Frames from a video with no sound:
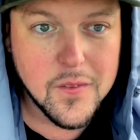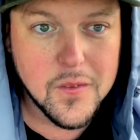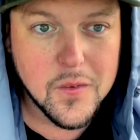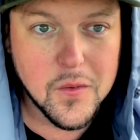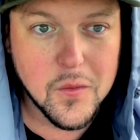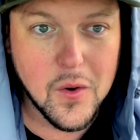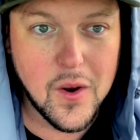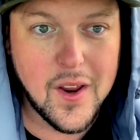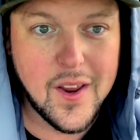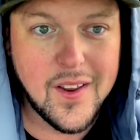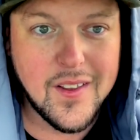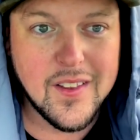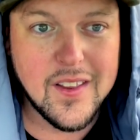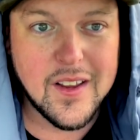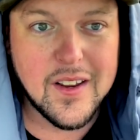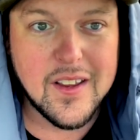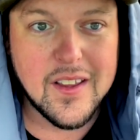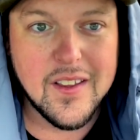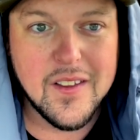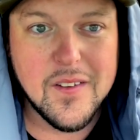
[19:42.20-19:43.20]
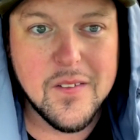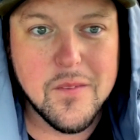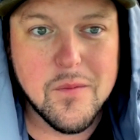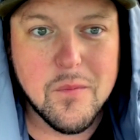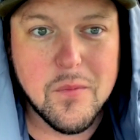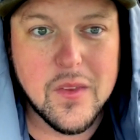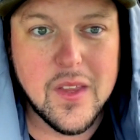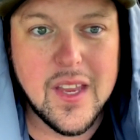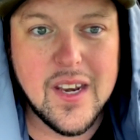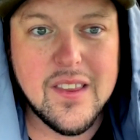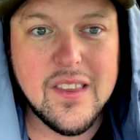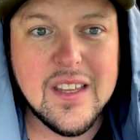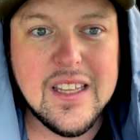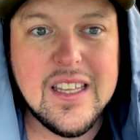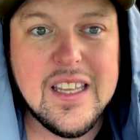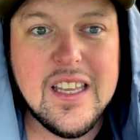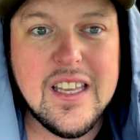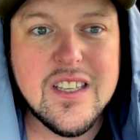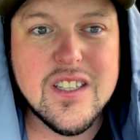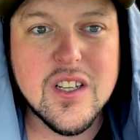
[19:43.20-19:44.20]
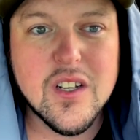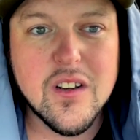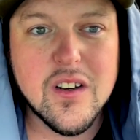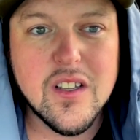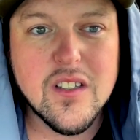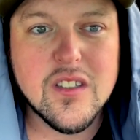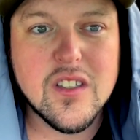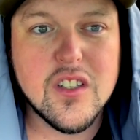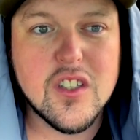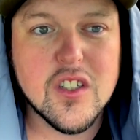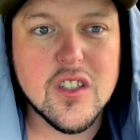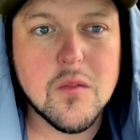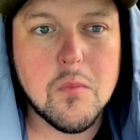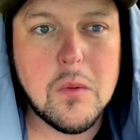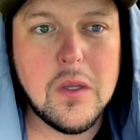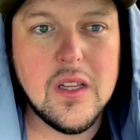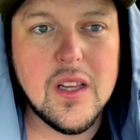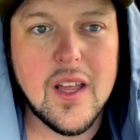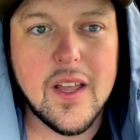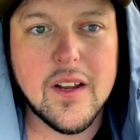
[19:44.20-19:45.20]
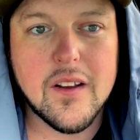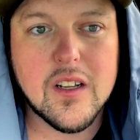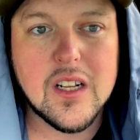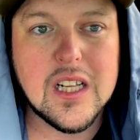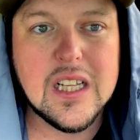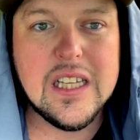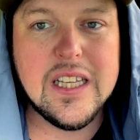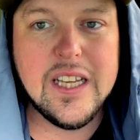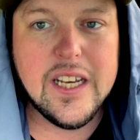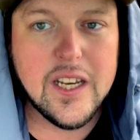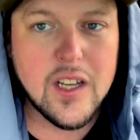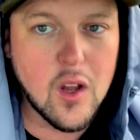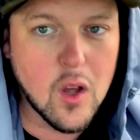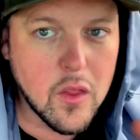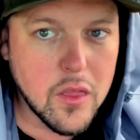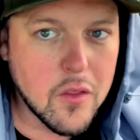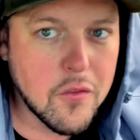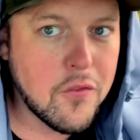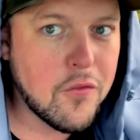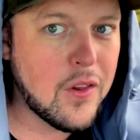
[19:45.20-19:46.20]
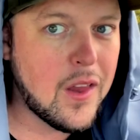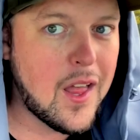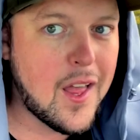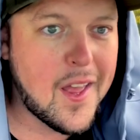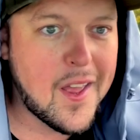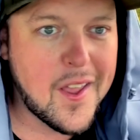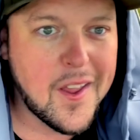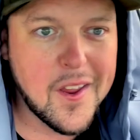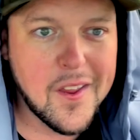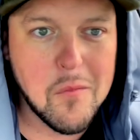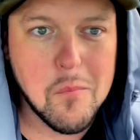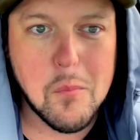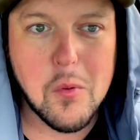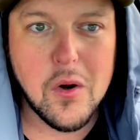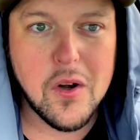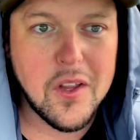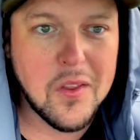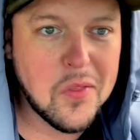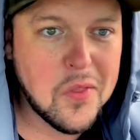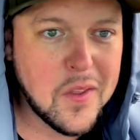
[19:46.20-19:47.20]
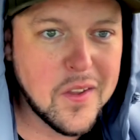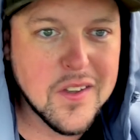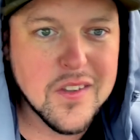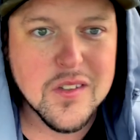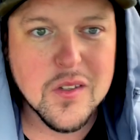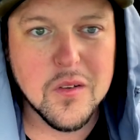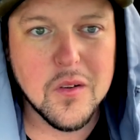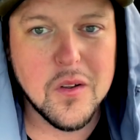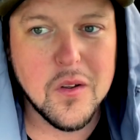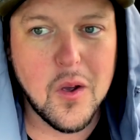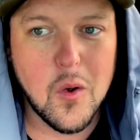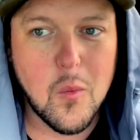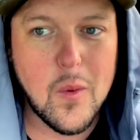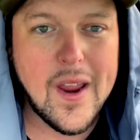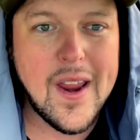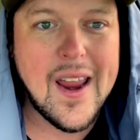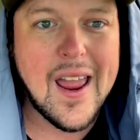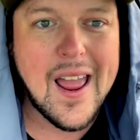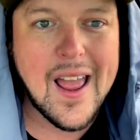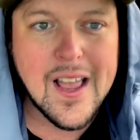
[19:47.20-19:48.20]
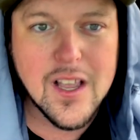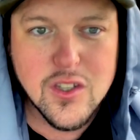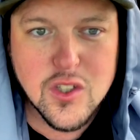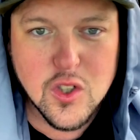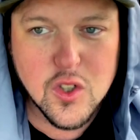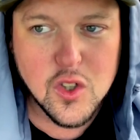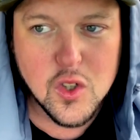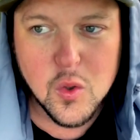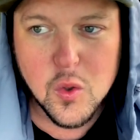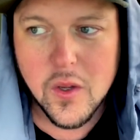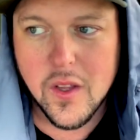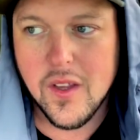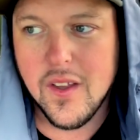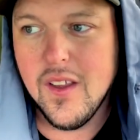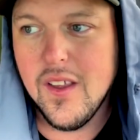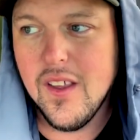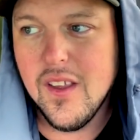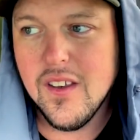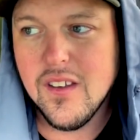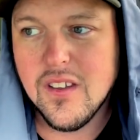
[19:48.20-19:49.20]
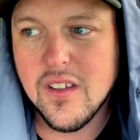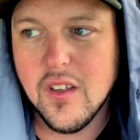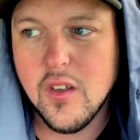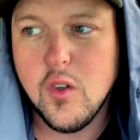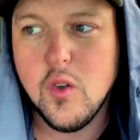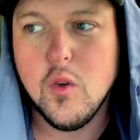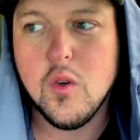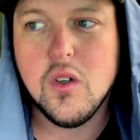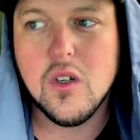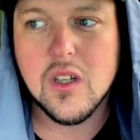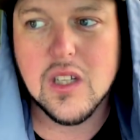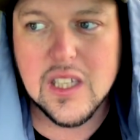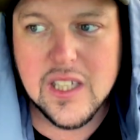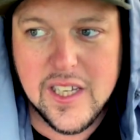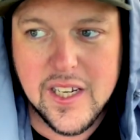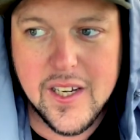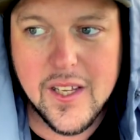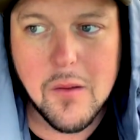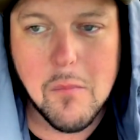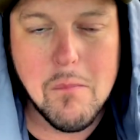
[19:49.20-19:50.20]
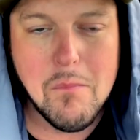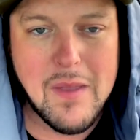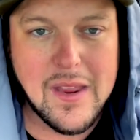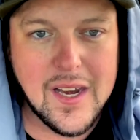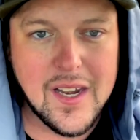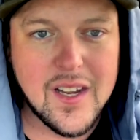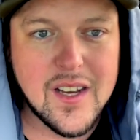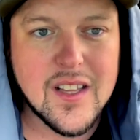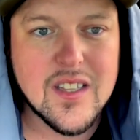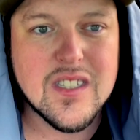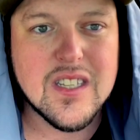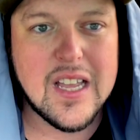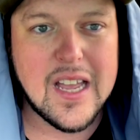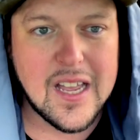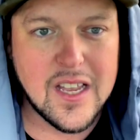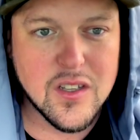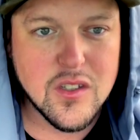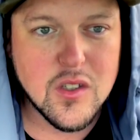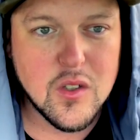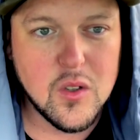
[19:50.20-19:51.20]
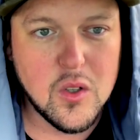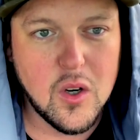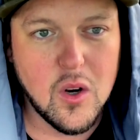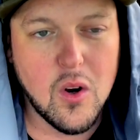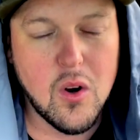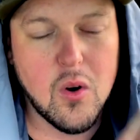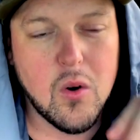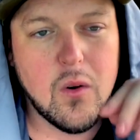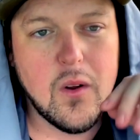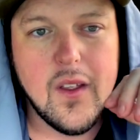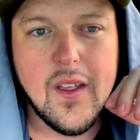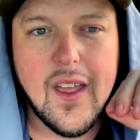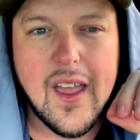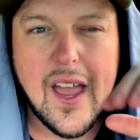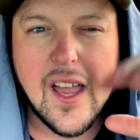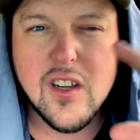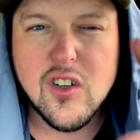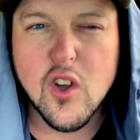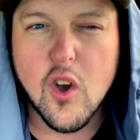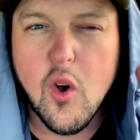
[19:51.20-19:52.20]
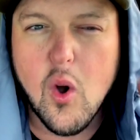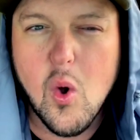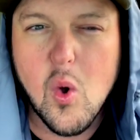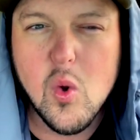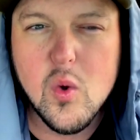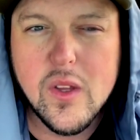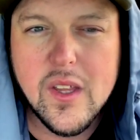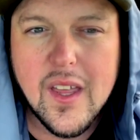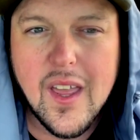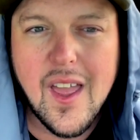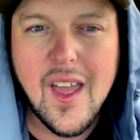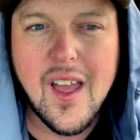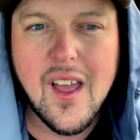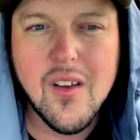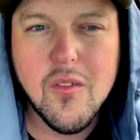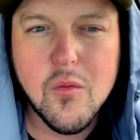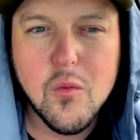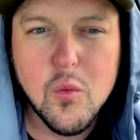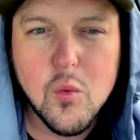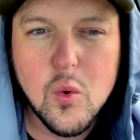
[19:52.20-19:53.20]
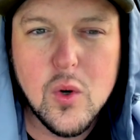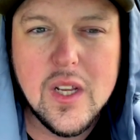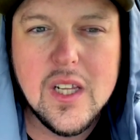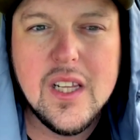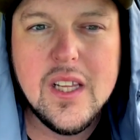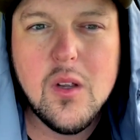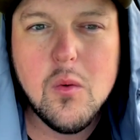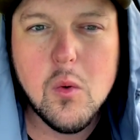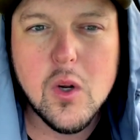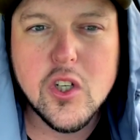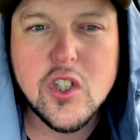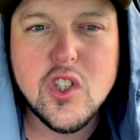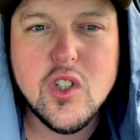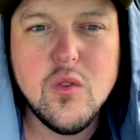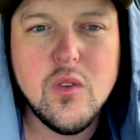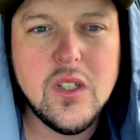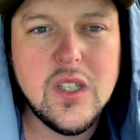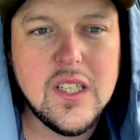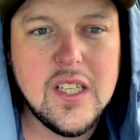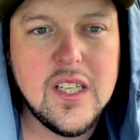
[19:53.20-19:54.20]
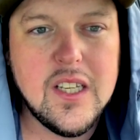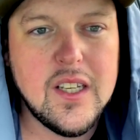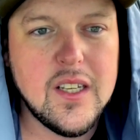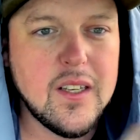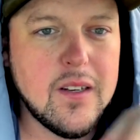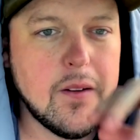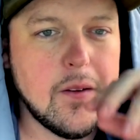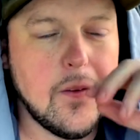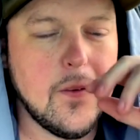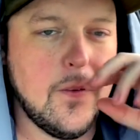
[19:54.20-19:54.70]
right? Like, the easier it is to just be, like, cleaning on the fly and putting things away as you do it, to do cleaning maintenance as you go, and to only have really what you need.